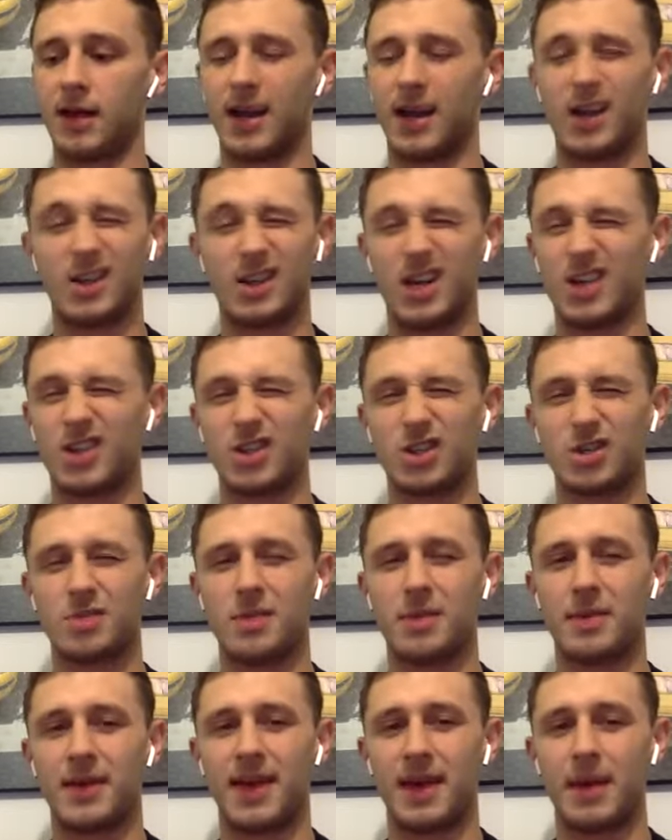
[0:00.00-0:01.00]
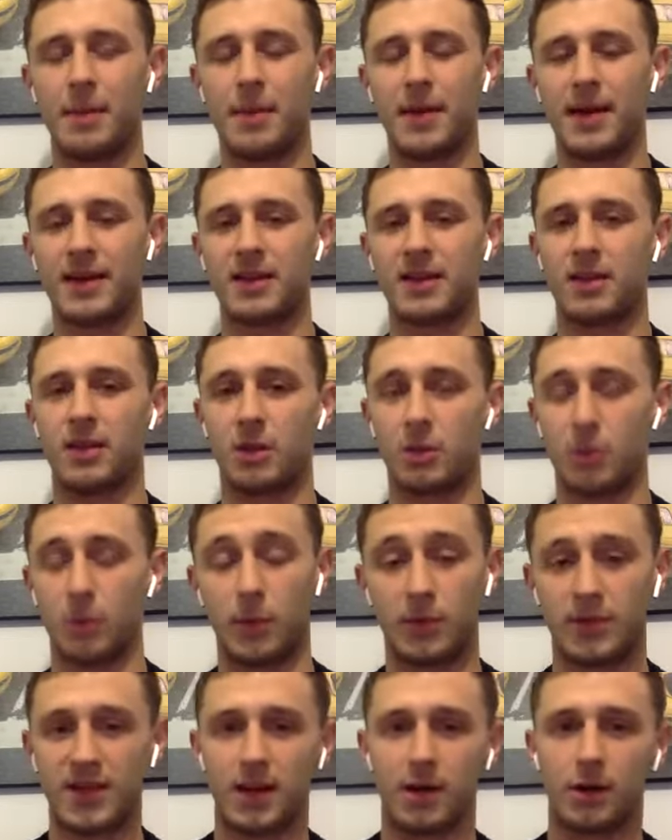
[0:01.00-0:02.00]
I just remember getting back to this. So we
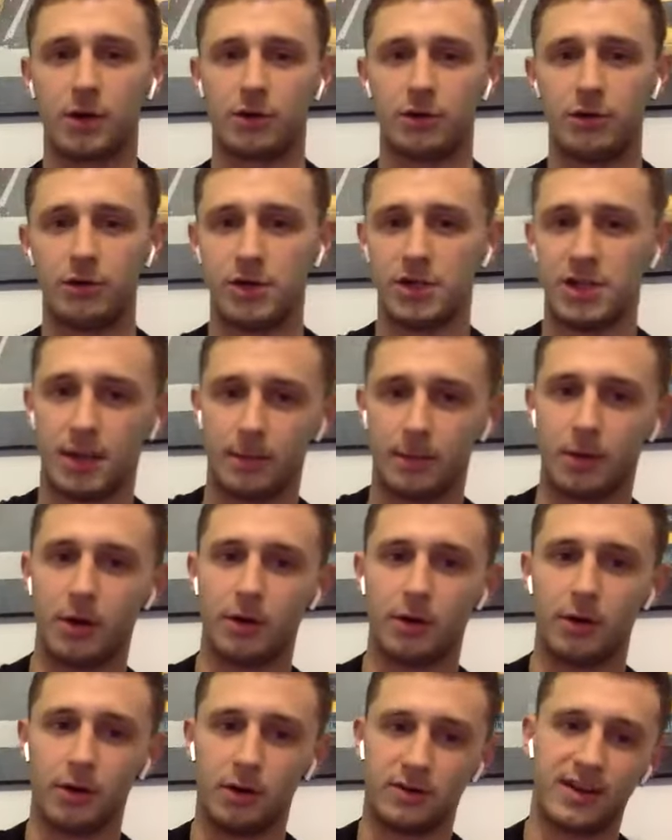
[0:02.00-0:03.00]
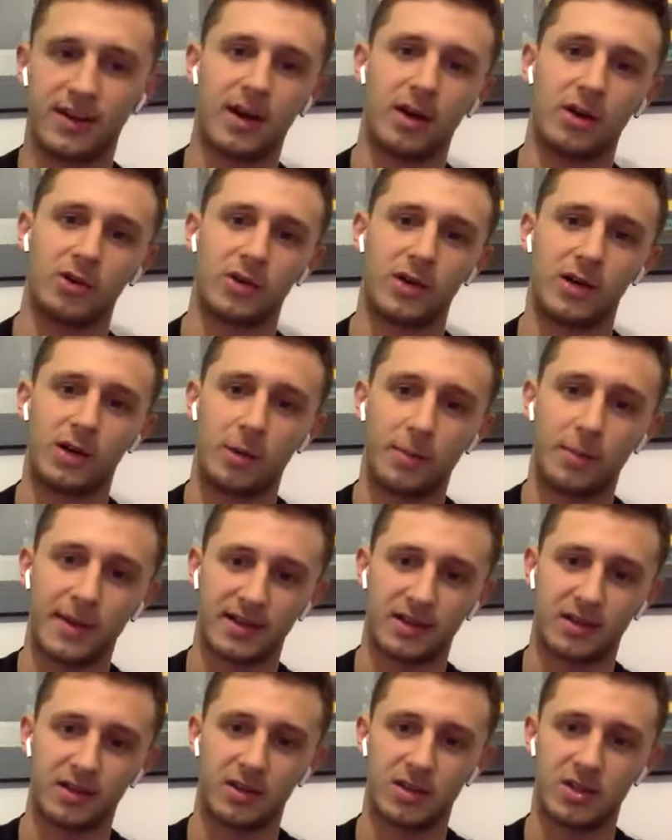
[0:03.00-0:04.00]
were staying on a cruise ship, not in a hotel. So I got
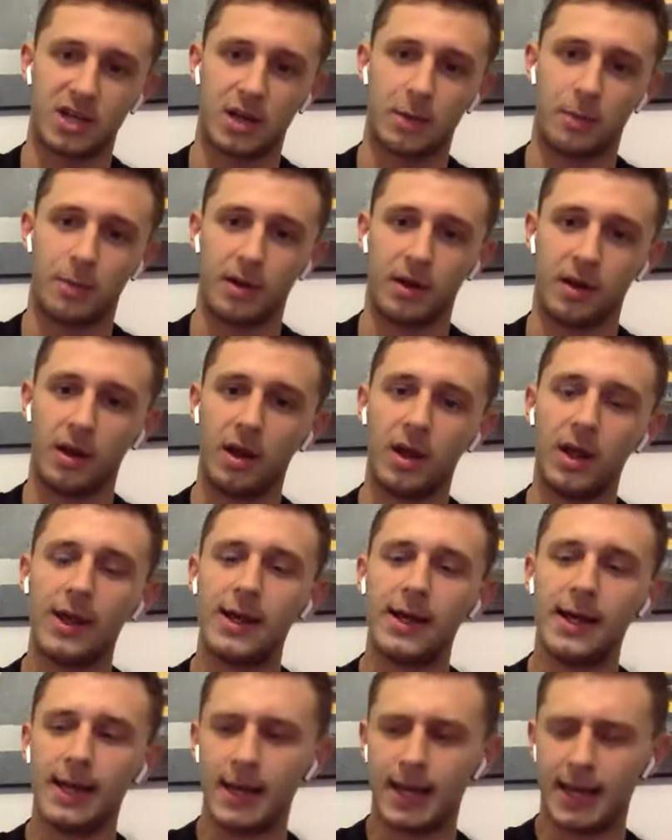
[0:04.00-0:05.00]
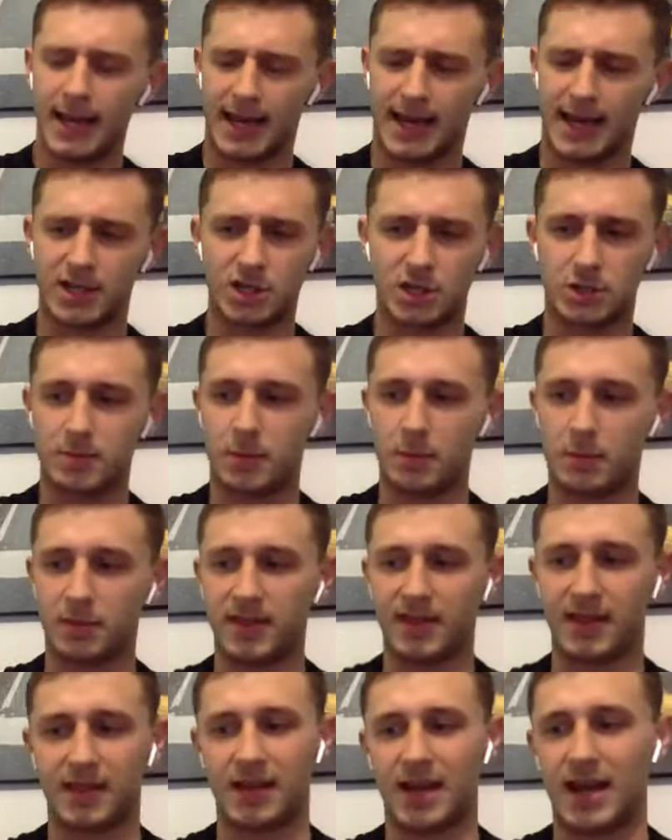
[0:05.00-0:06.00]
back to the ship, and I just remember
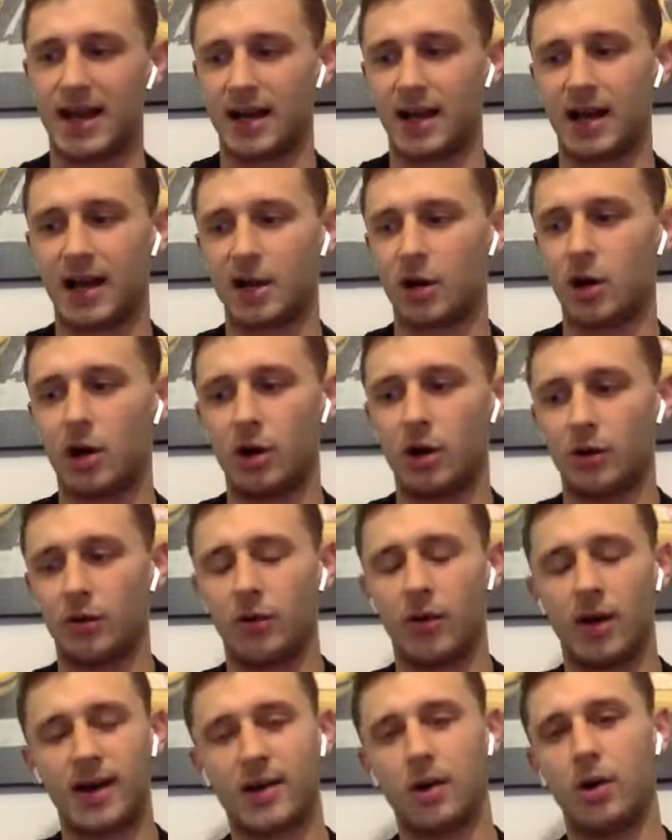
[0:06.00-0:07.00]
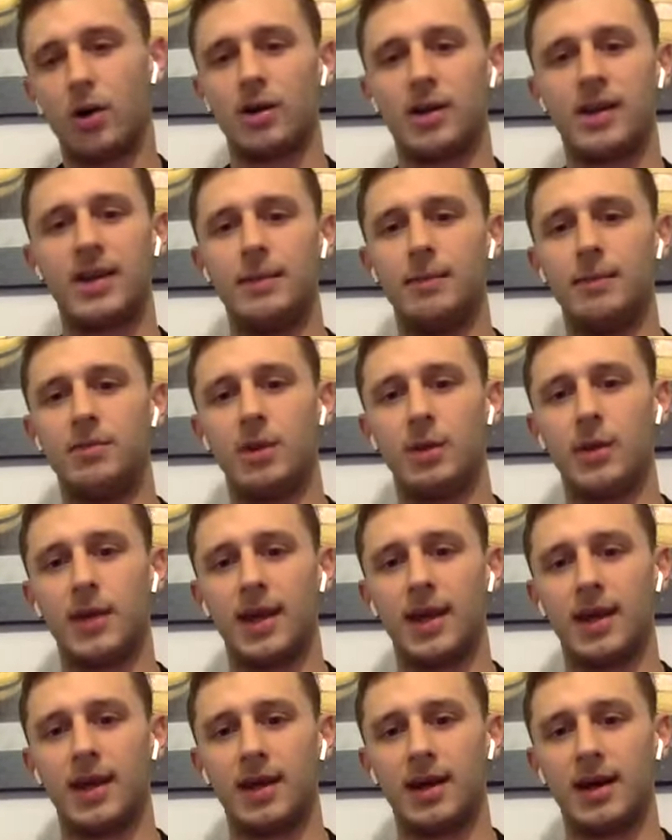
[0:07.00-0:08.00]
thinking that I can't keep doing
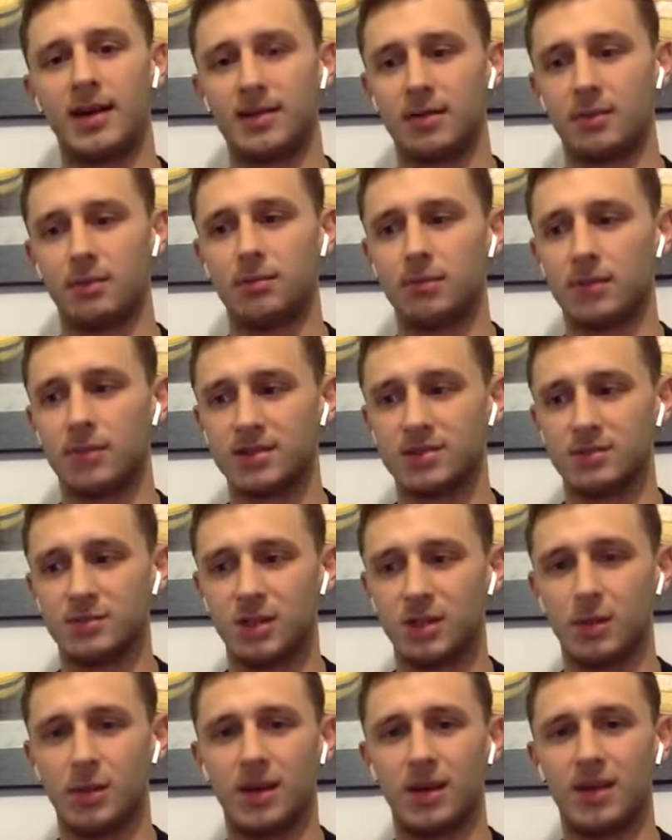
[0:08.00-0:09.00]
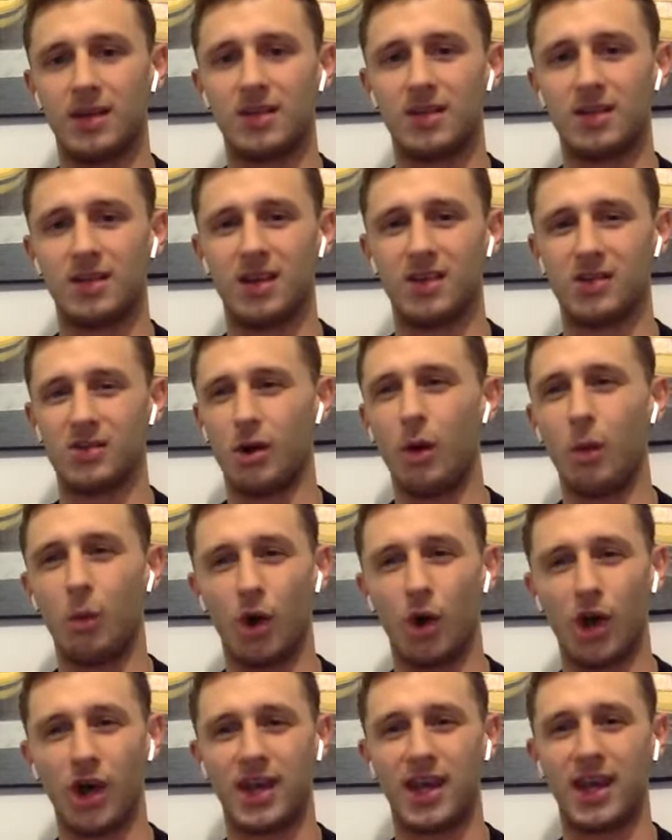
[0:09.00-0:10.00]
it as I'm doing it. It's not
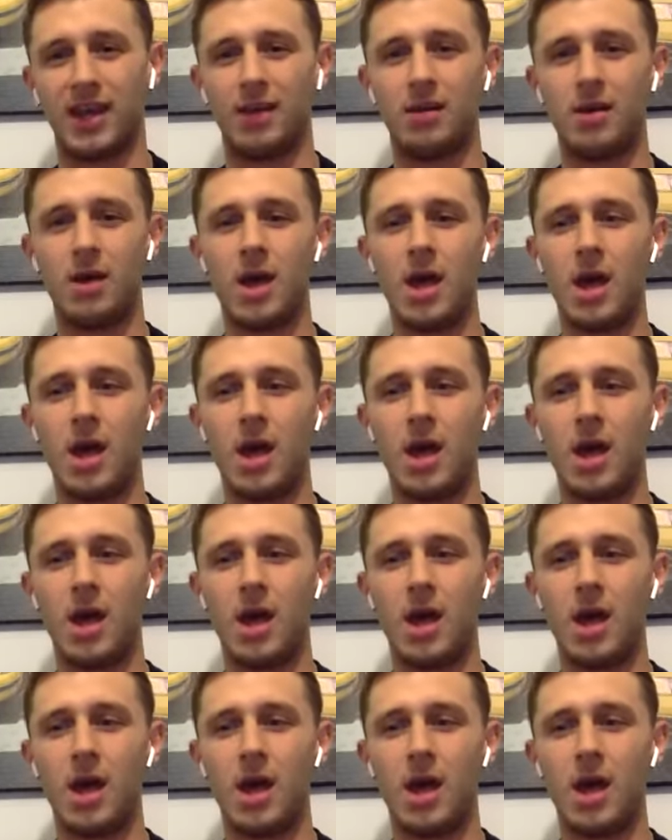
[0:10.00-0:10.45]
working.